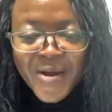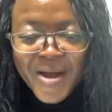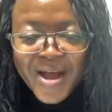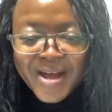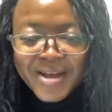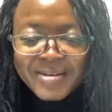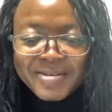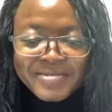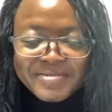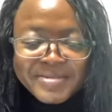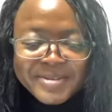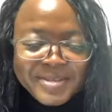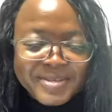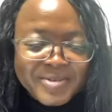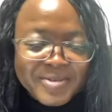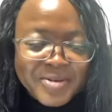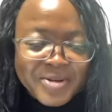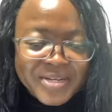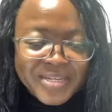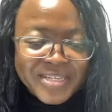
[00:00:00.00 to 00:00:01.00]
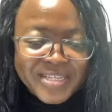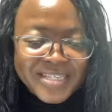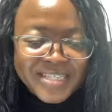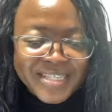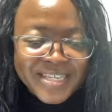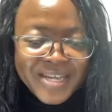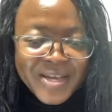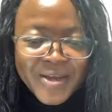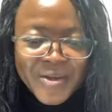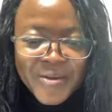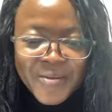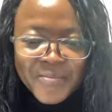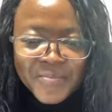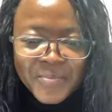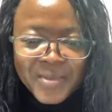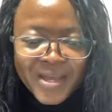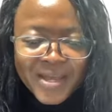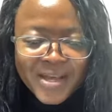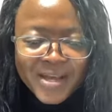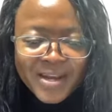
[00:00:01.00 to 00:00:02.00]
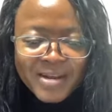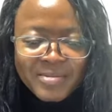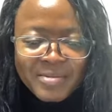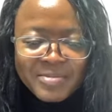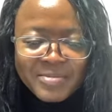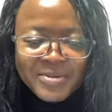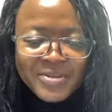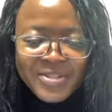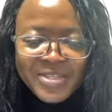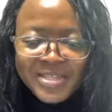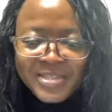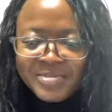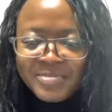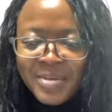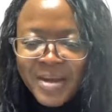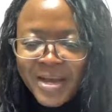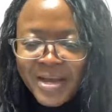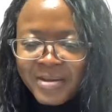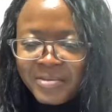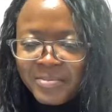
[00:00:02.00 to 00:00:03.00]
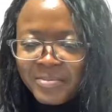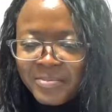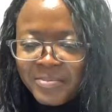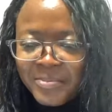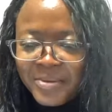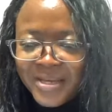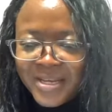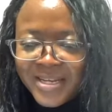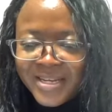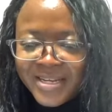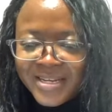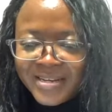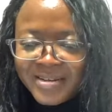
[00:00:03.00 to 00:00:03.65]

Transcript: I hope this works. Let me push this back a bit,